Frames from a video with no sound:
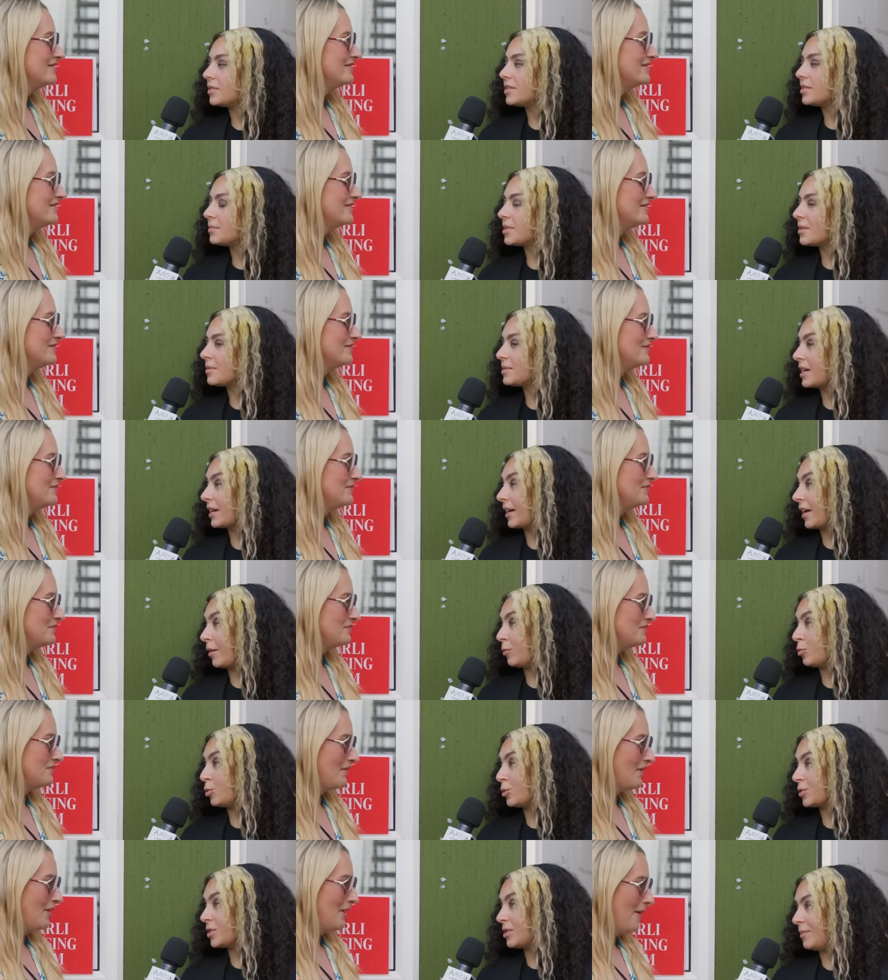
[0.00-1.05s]
Speaker 1: Sometimes I
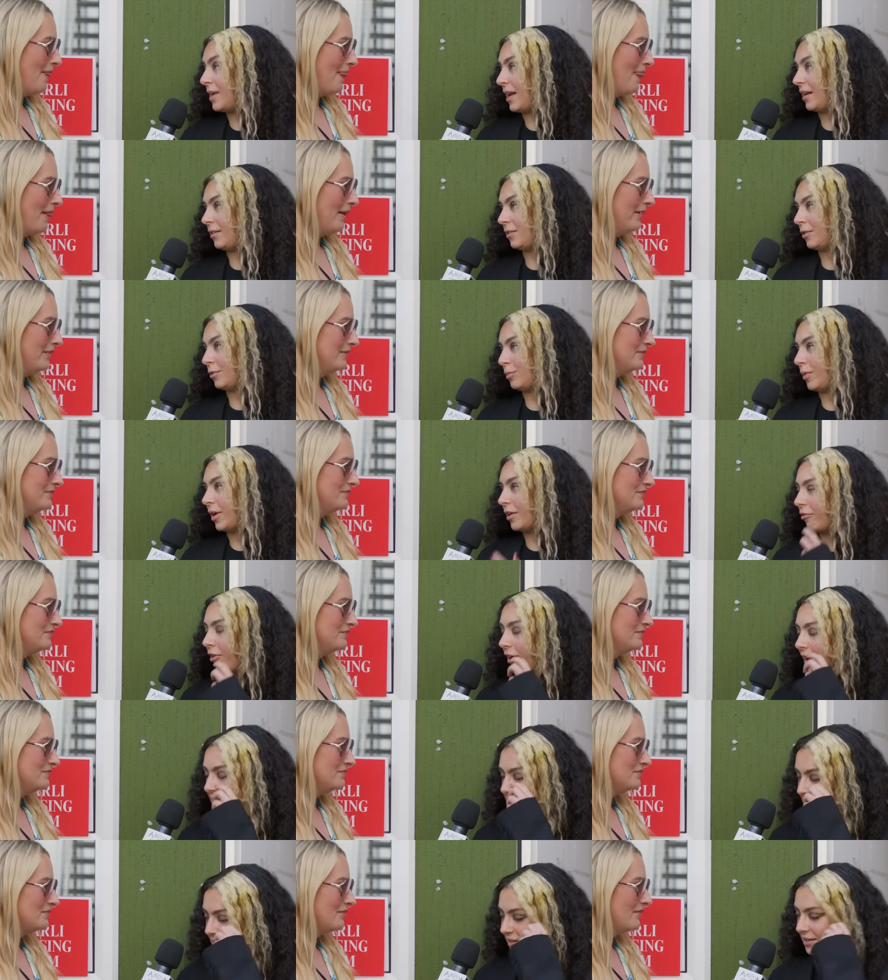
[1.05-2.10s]
get watermelon on my
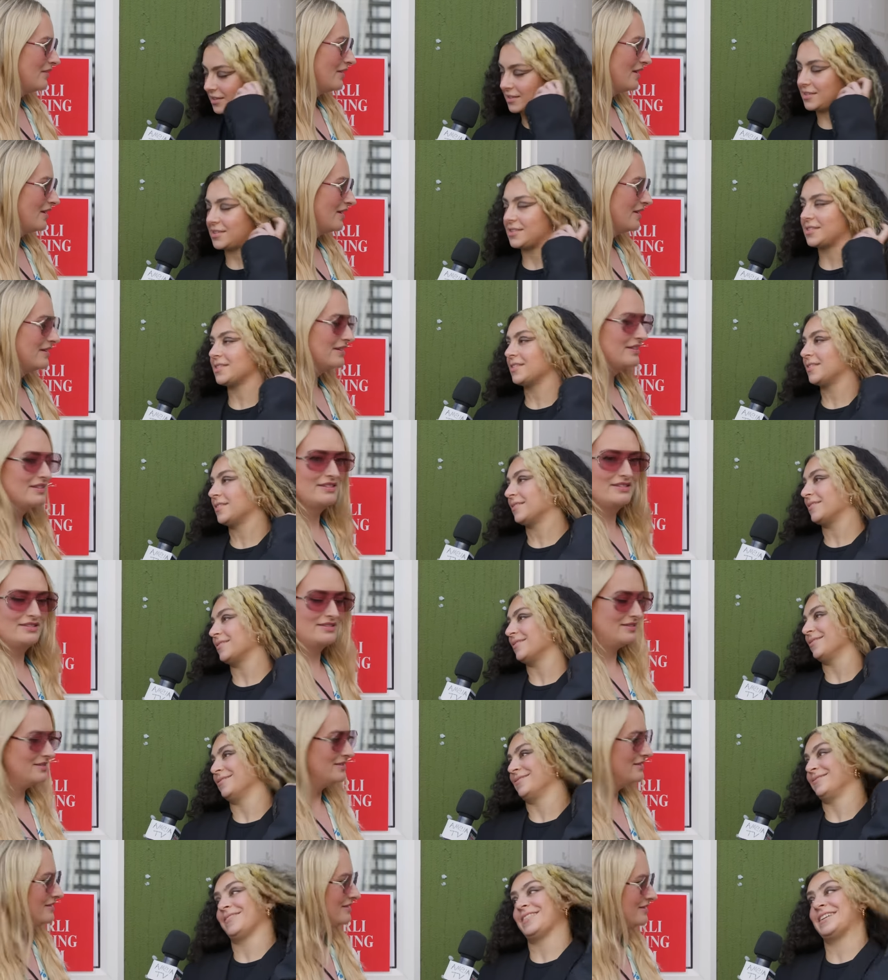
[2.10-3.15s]
rider because
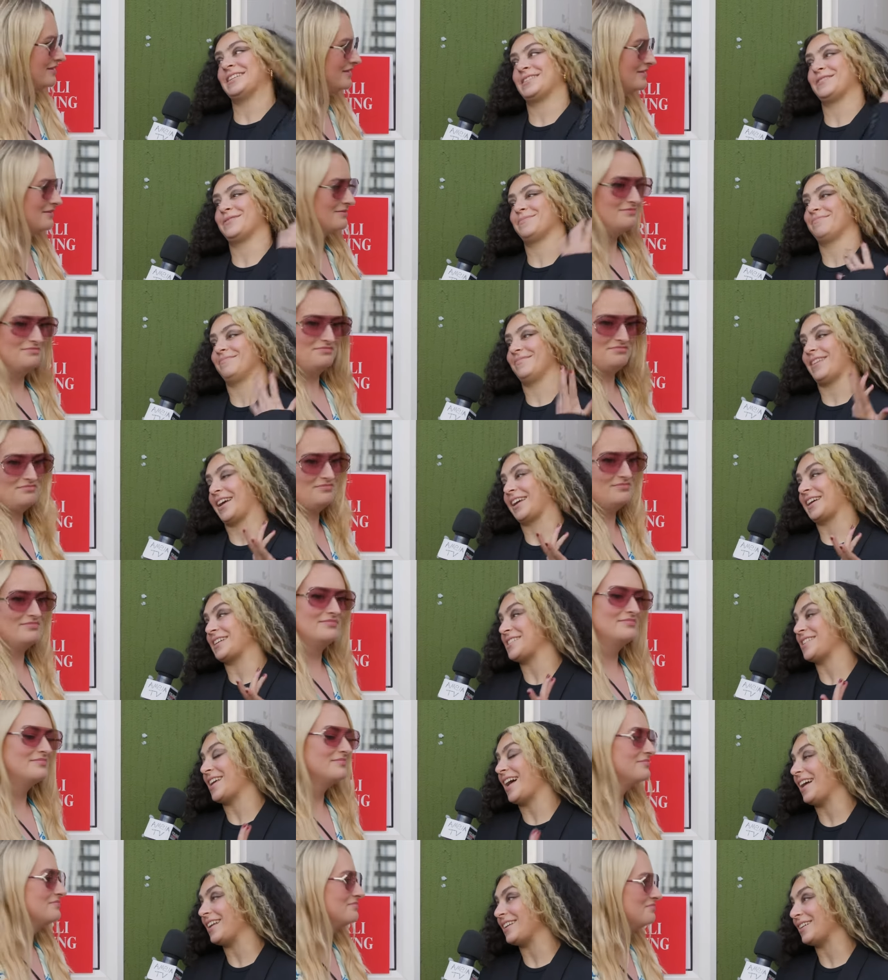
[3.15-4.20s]
it's like I
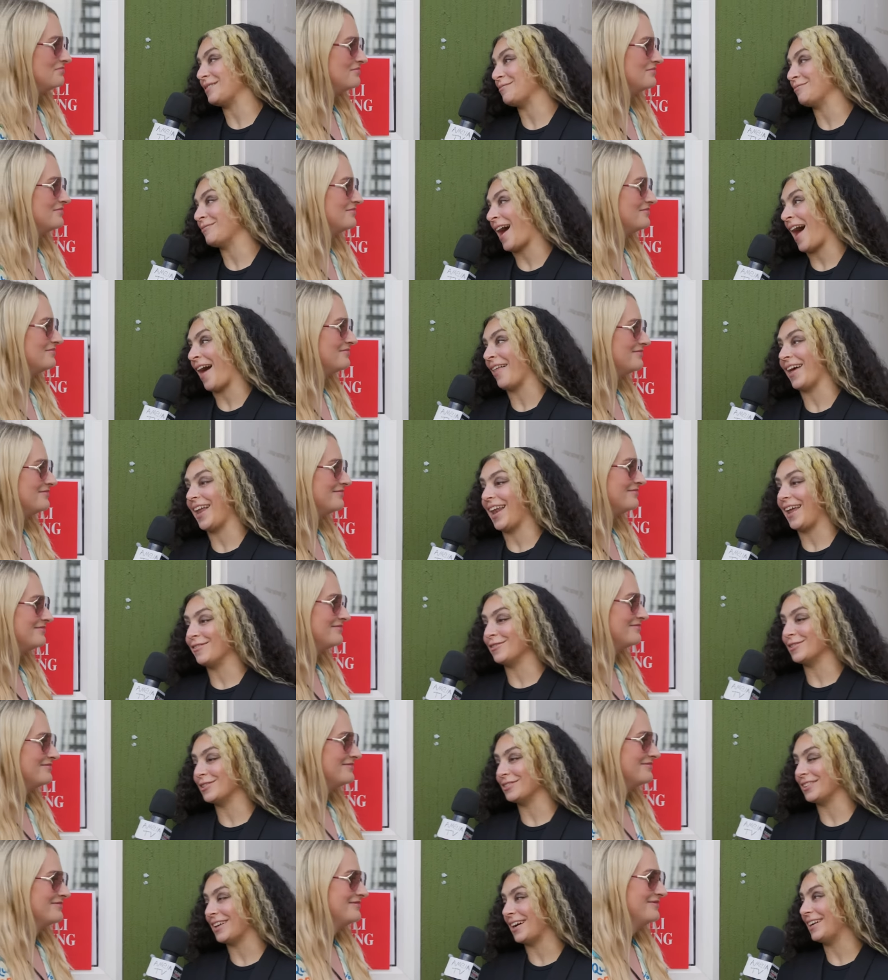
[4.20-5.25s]
said, I'm at that
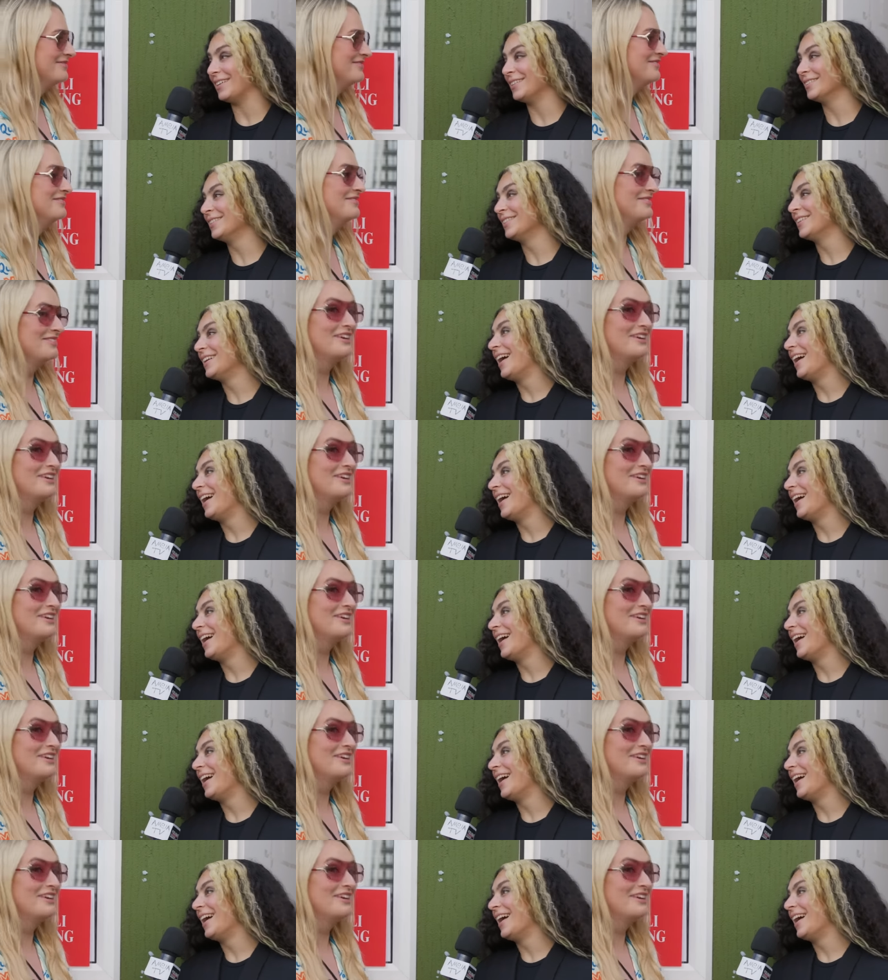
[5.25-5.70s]
level now.